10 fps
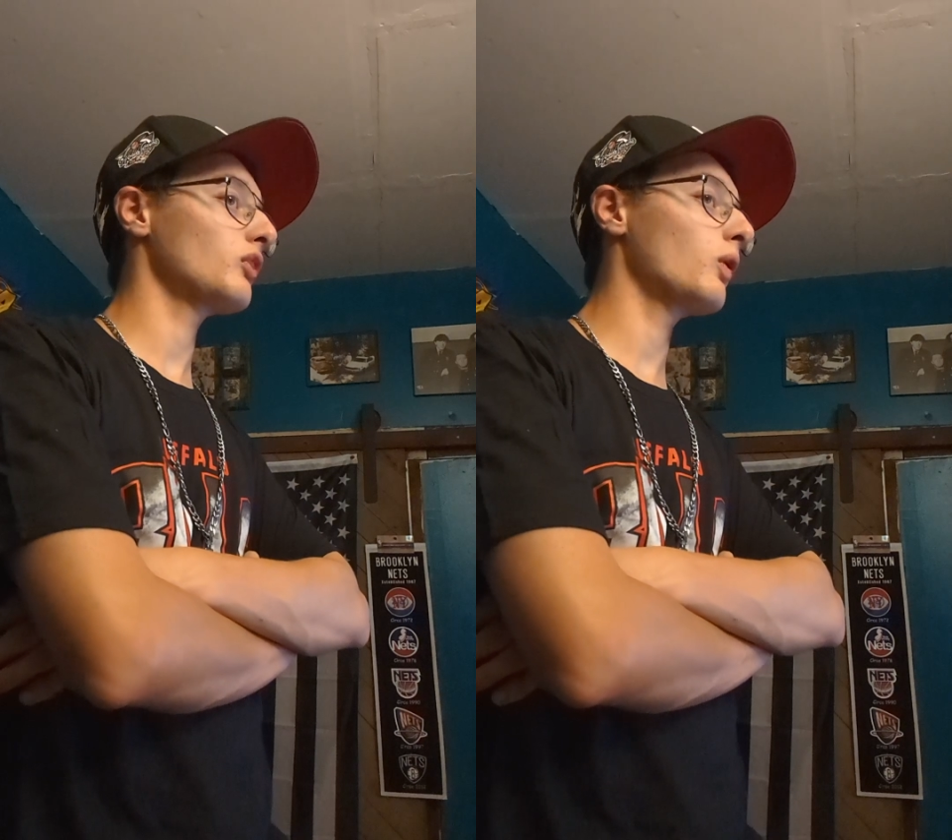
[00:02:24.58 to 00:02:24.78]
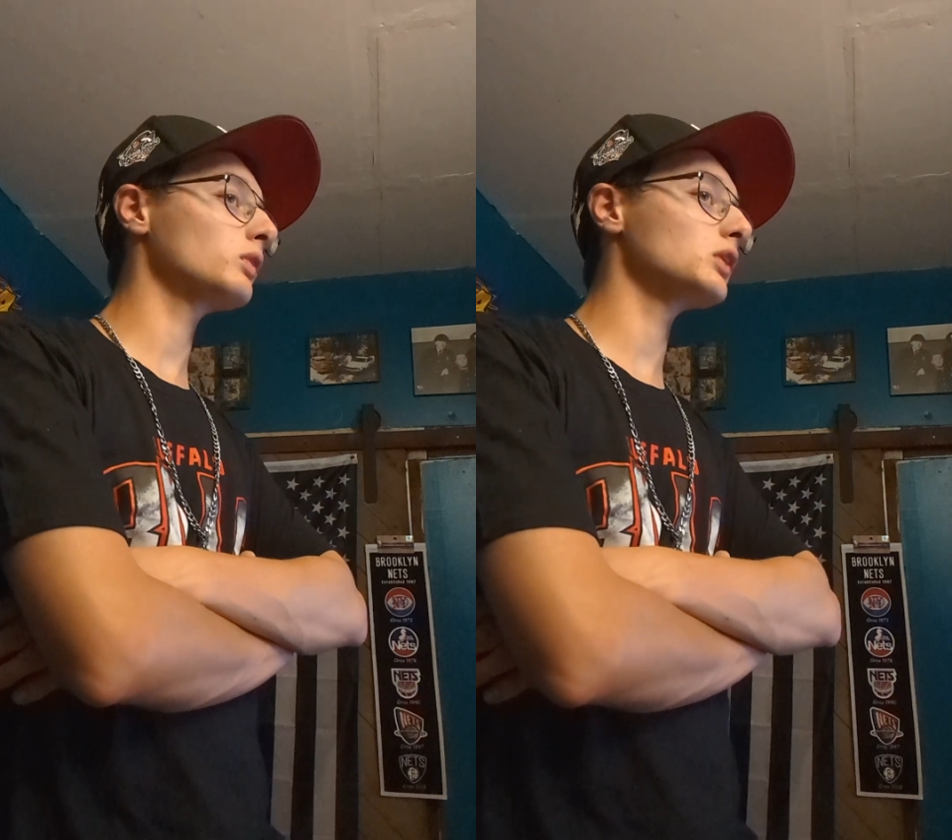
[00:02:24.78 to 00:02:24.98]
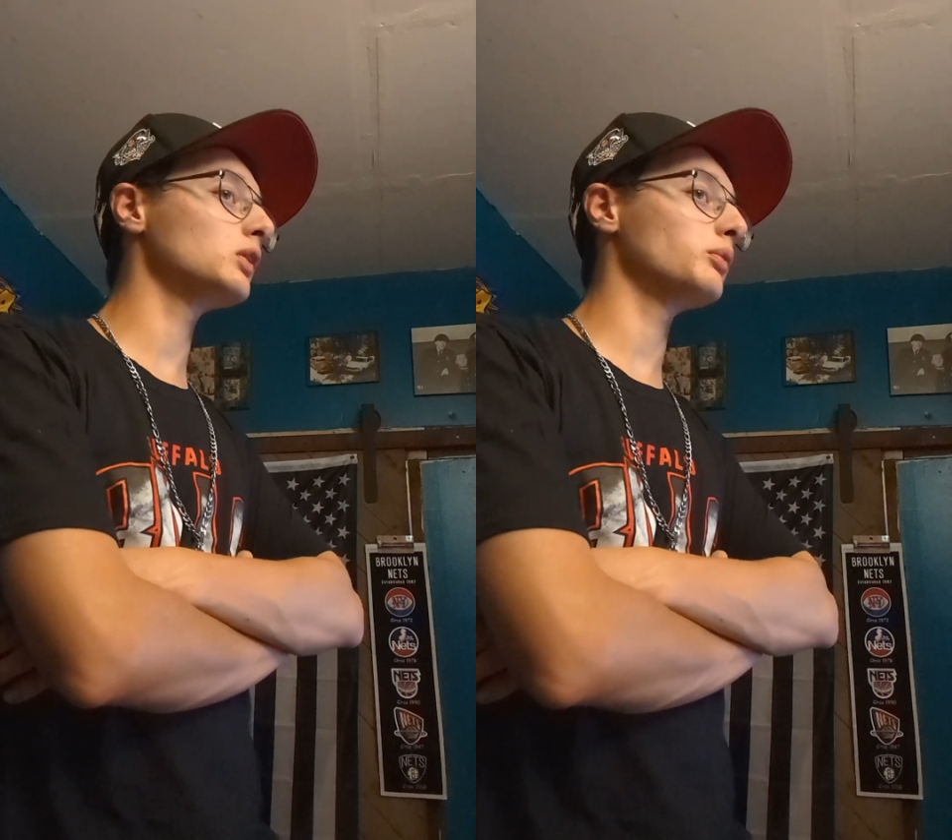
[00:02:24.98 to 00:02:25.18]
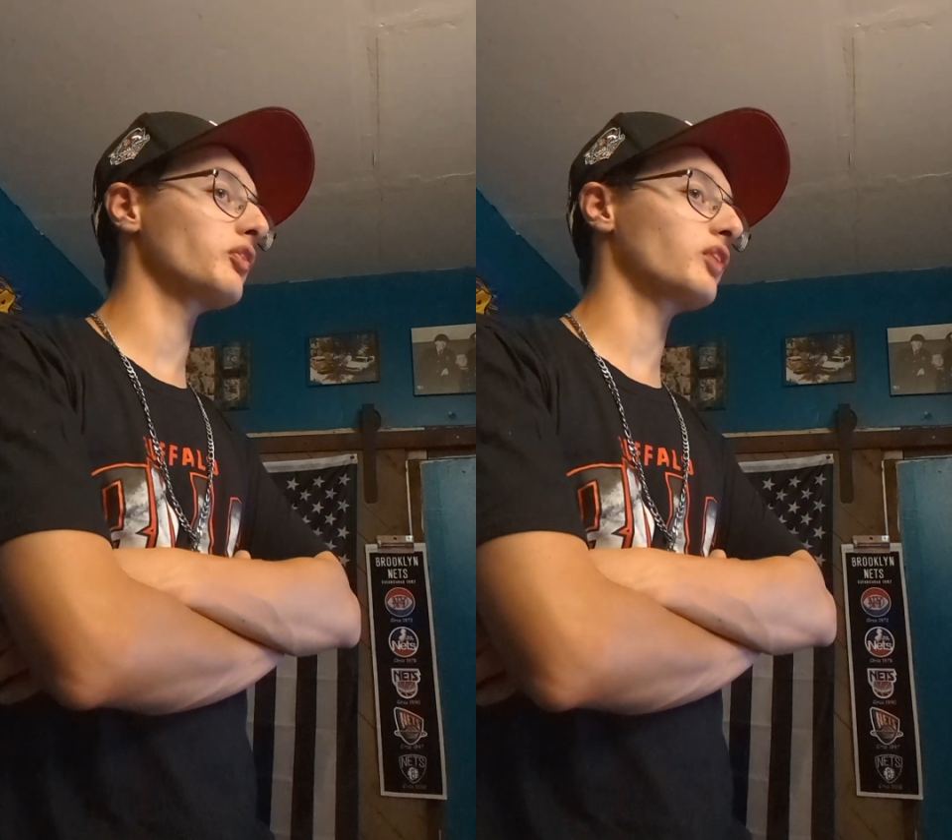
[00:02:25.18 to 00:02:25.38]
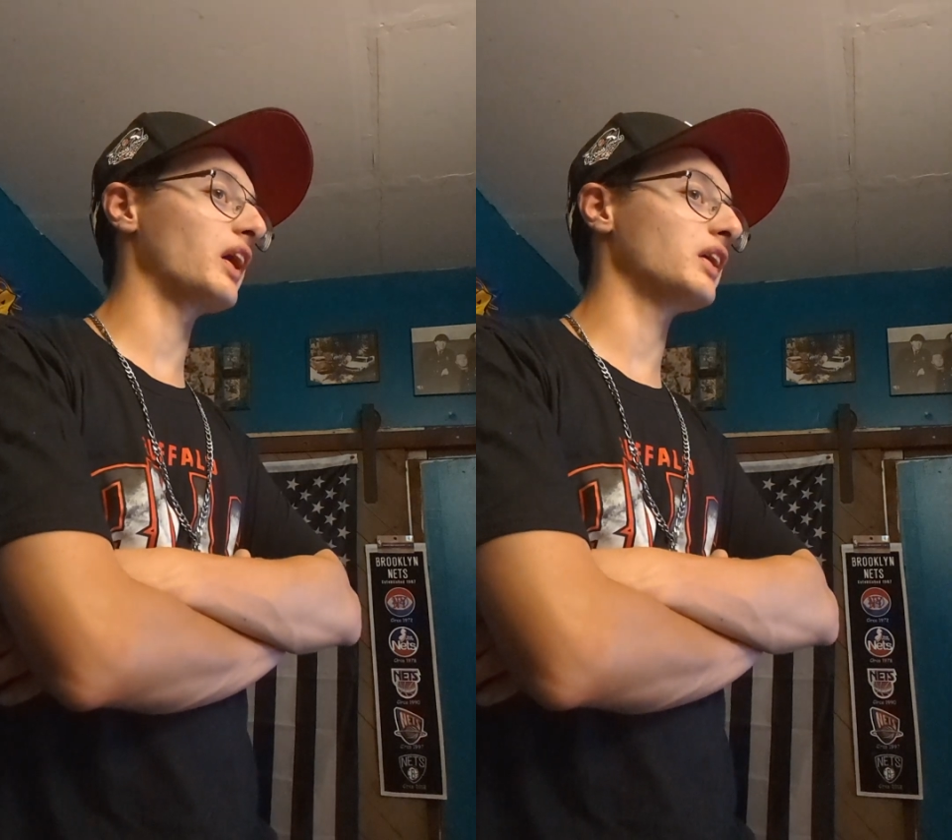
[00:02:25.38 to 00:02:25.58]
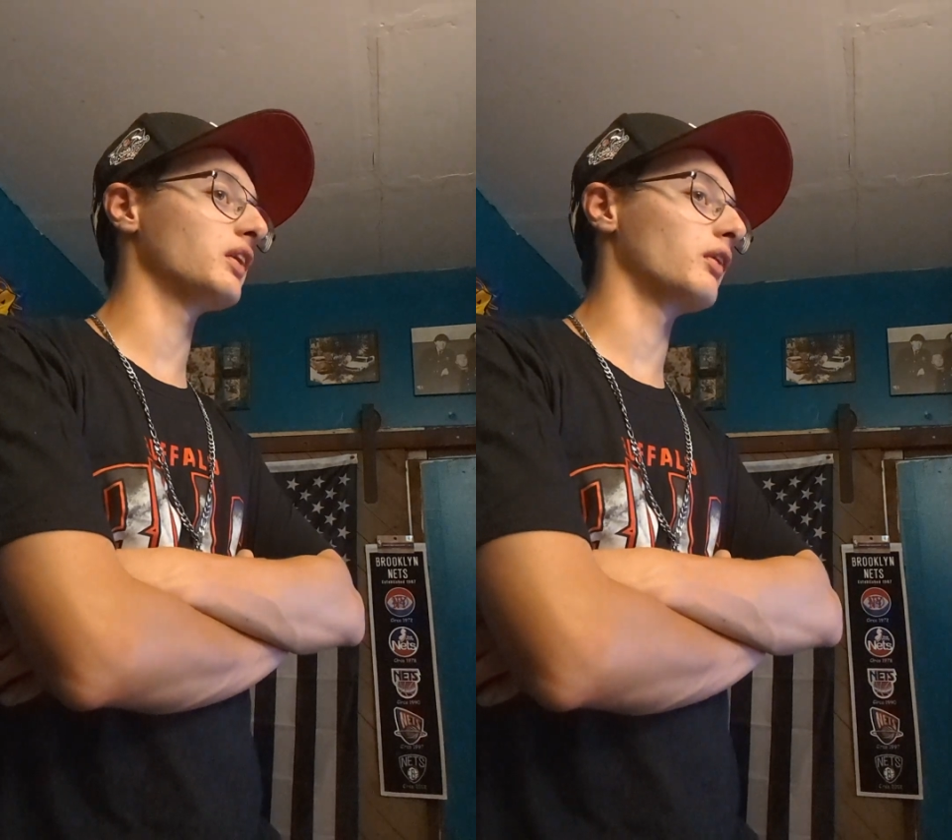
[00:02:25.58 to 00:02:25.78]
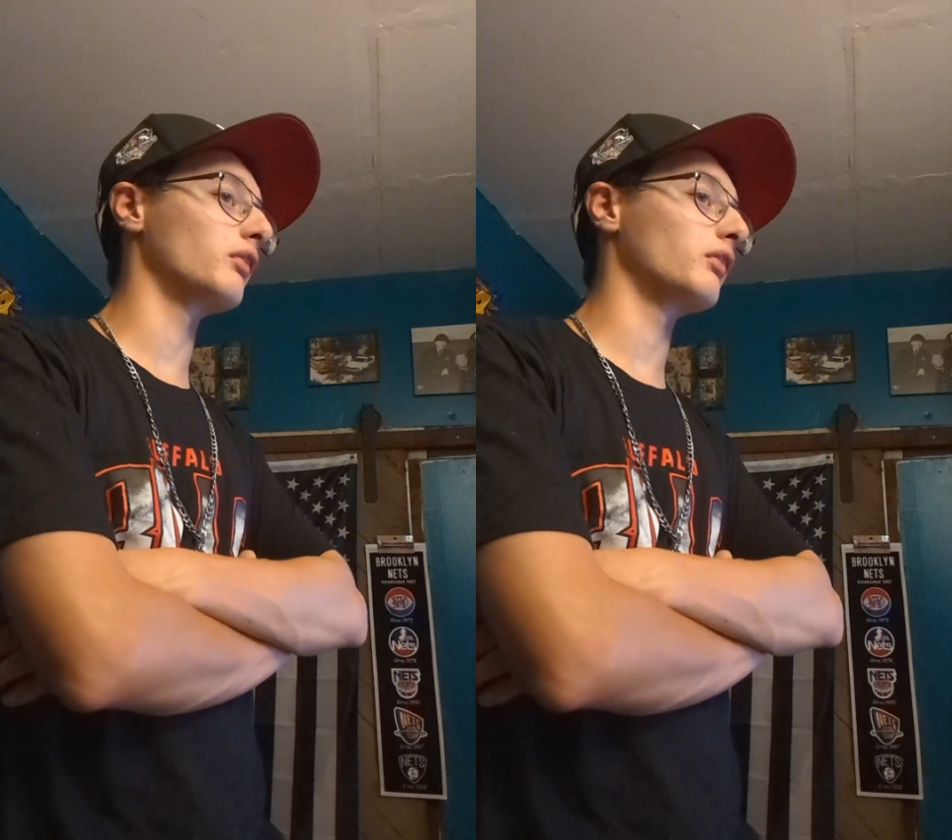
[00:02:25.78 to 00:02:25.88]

Oklahoma State and a